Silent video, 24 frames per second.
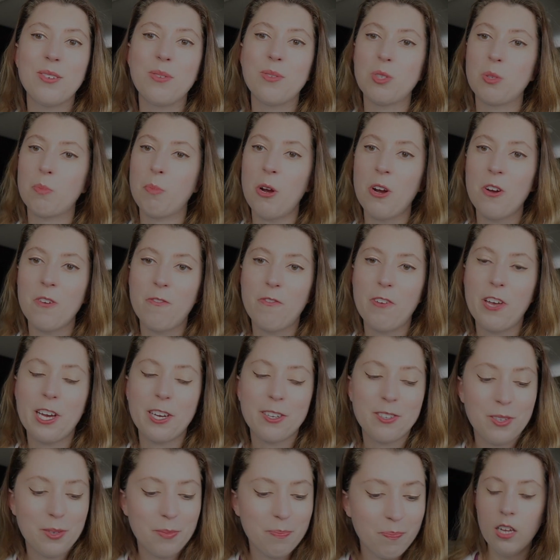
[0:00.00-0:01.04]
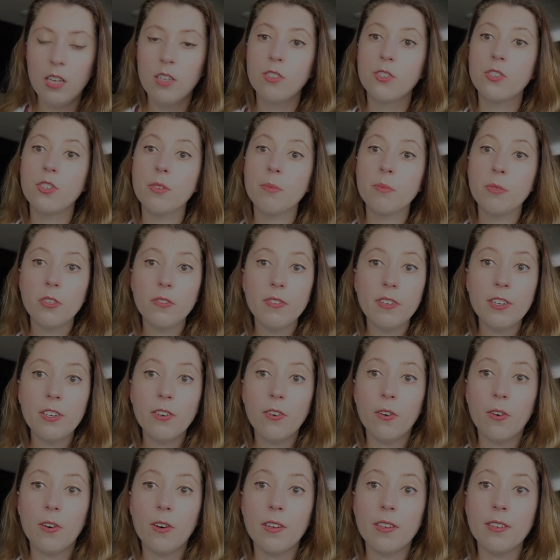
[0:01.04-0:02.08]
it was perfect. So moving
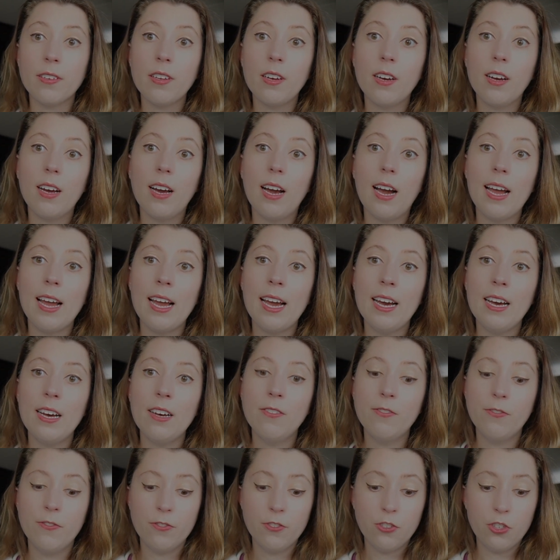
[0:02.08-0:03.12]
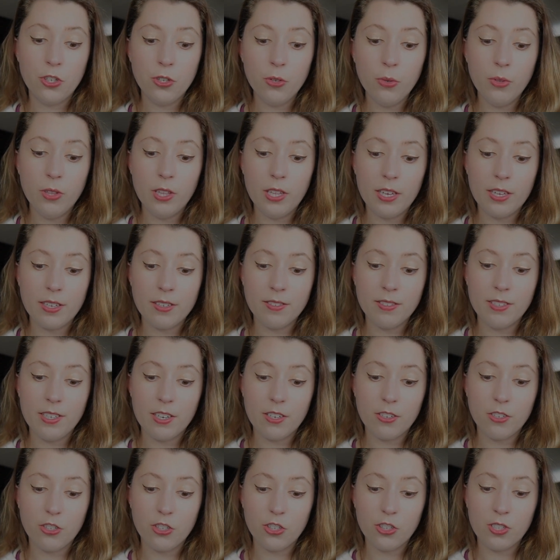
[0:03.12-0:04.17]
on, I have 2 things that
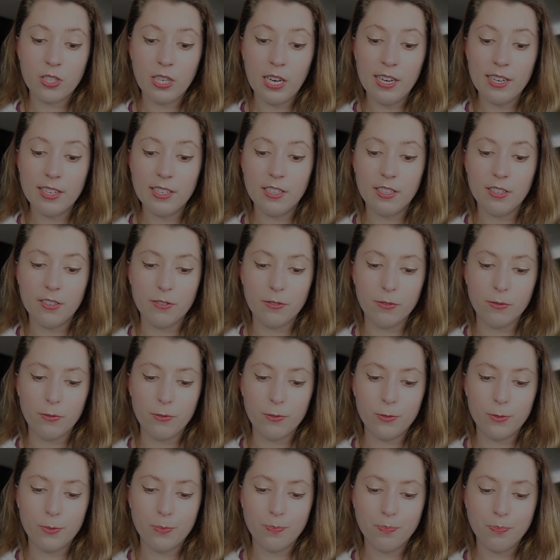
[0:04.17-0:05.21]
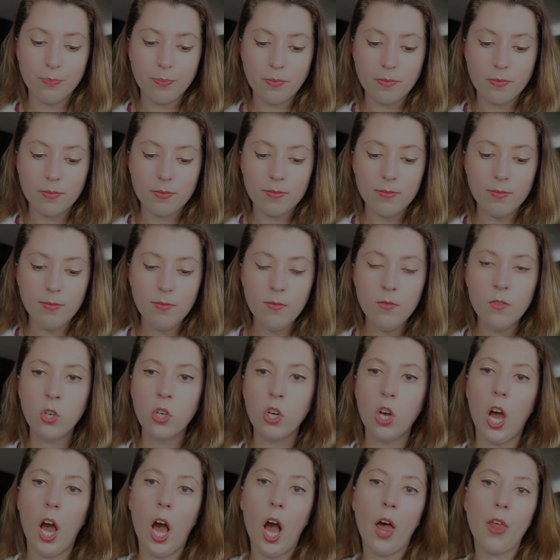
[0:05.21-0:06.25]
are just kind of
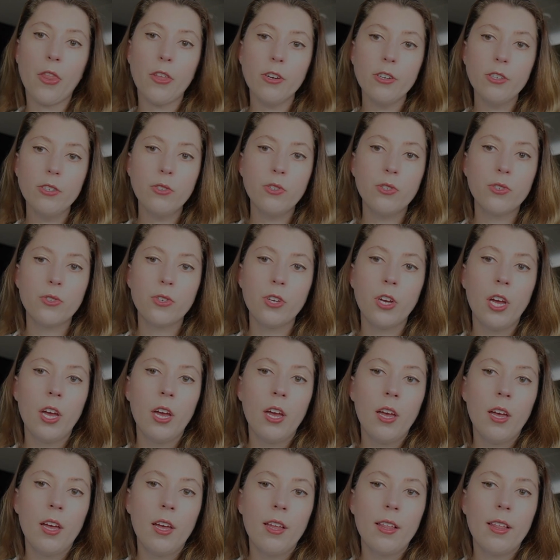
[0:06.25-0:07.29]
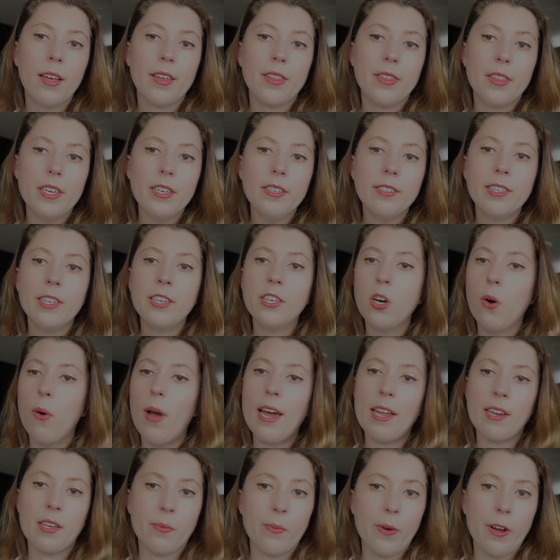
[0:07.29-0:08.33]
others. Like, these can go
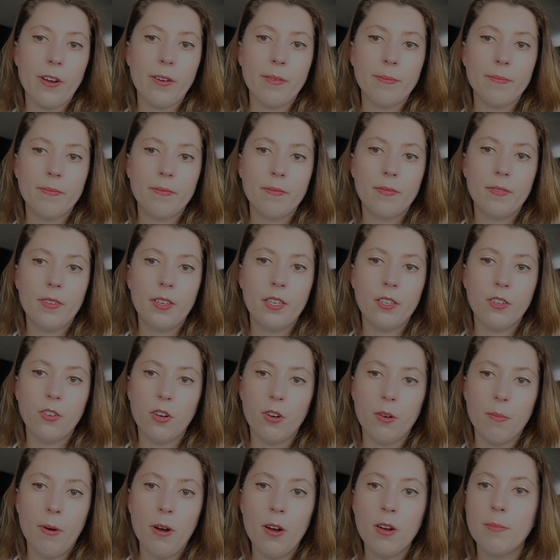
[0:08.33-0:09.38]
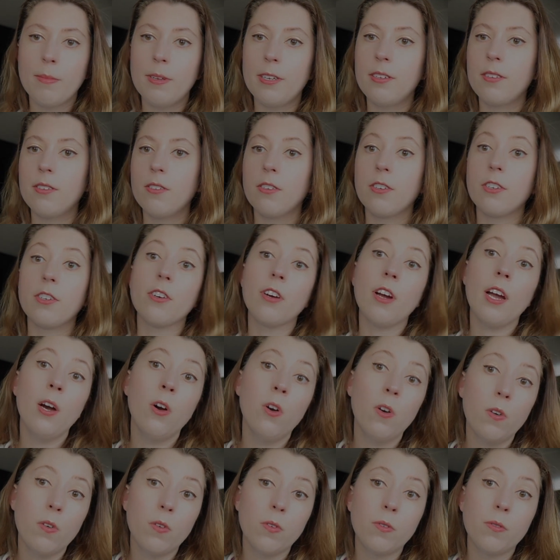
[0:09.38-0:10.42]
anywhere, in your apartment or your
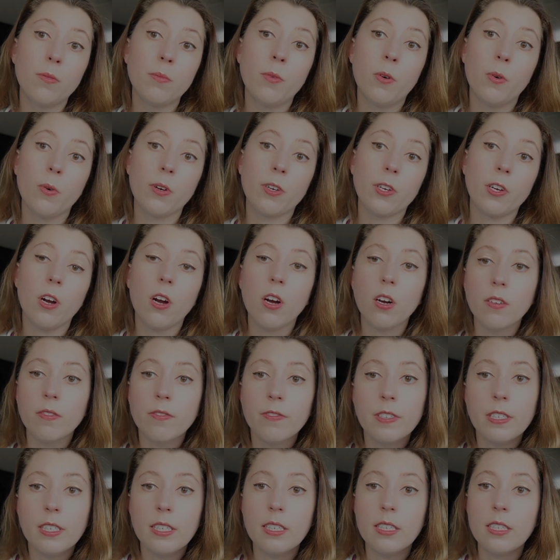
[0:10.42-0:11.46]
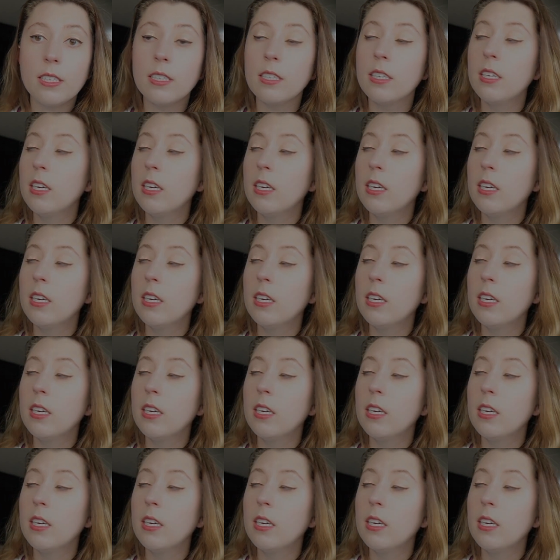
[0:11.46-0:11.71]
home or your RV.